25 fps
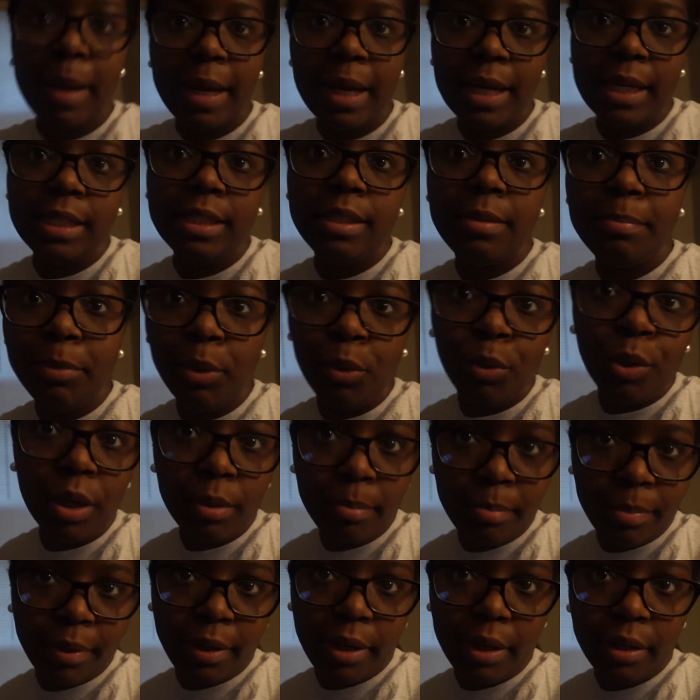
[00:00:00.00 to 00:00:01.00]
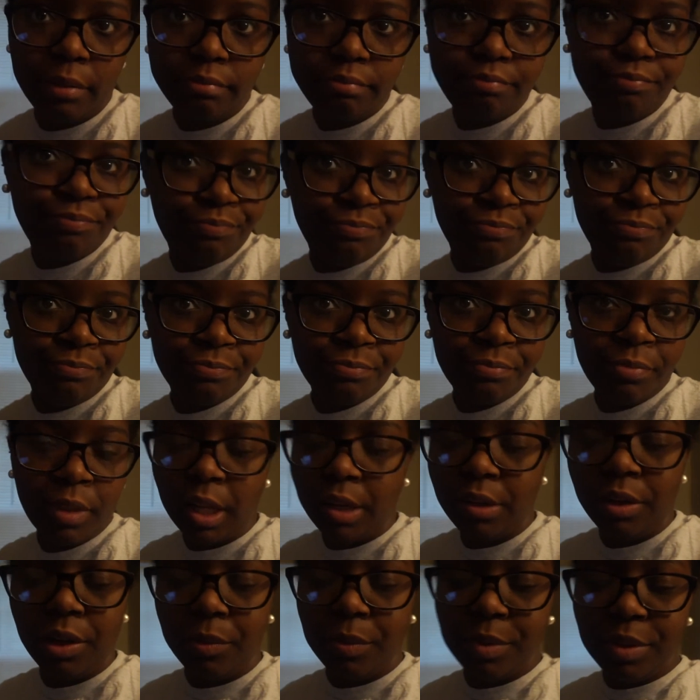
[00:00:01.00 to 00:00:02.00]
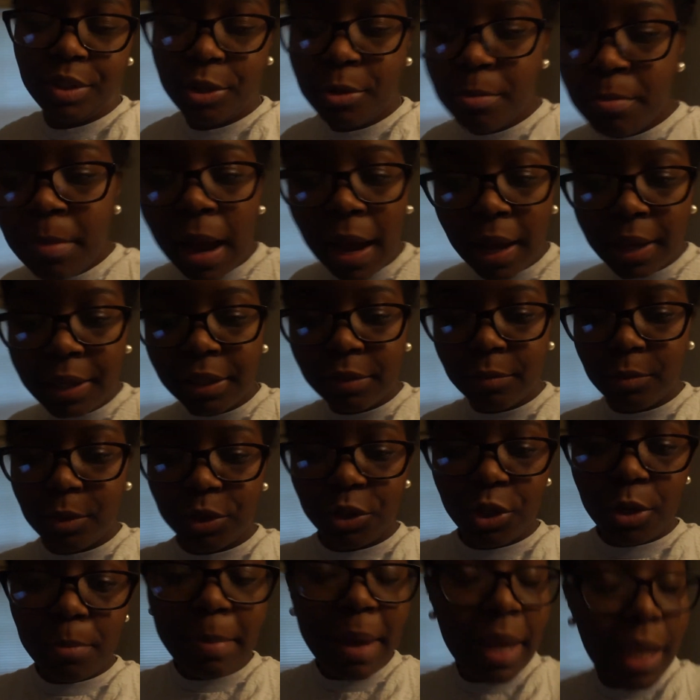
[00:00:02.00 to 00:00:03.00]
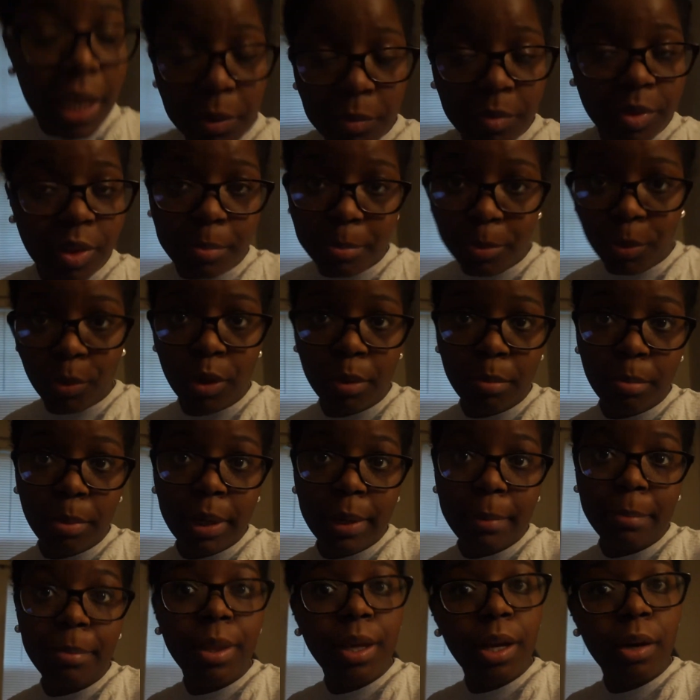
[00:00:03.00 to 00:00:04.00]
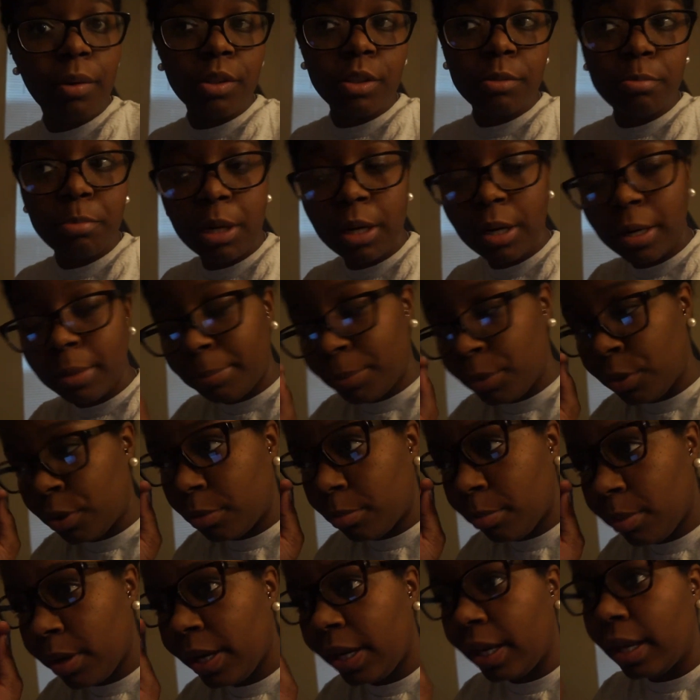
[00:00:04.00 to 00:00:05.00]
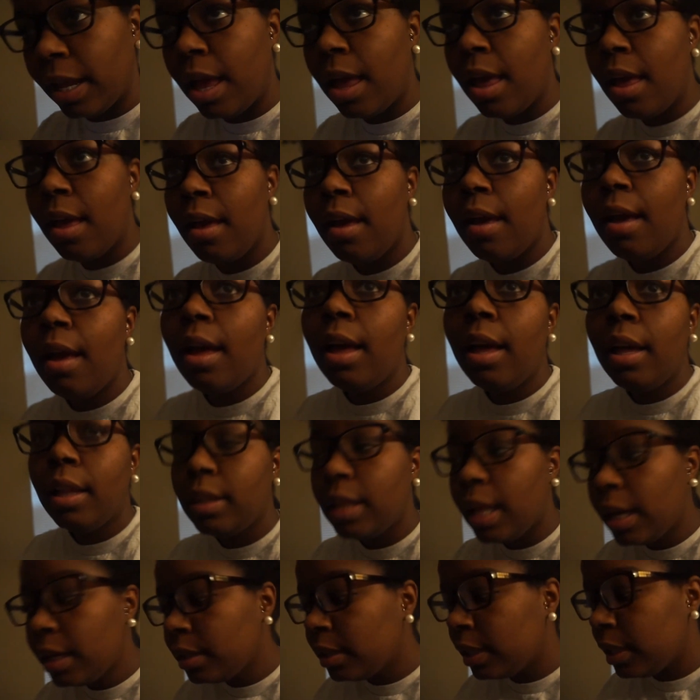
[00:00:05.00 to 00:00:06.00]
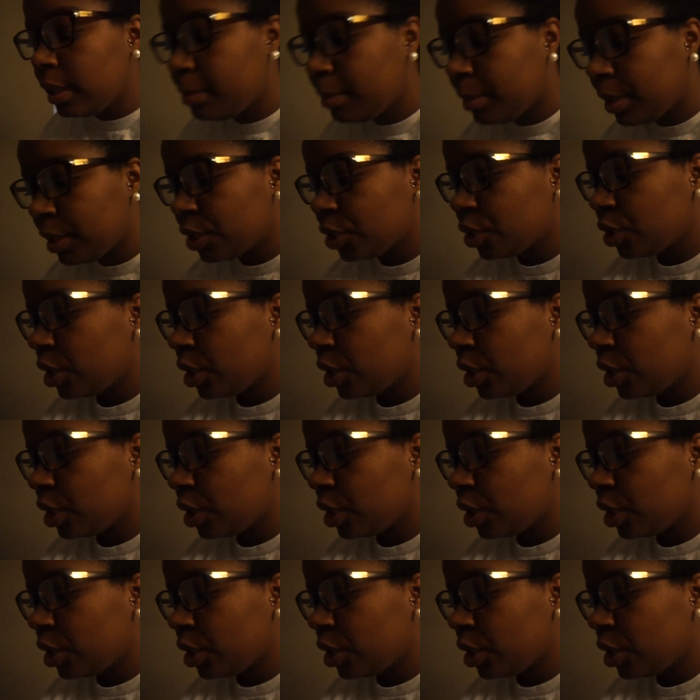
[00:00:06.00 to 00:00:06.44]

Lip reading: buys milk and bread. I don't know what they're making with the milk and bread, but they always buy milk and bread. Luckily, me and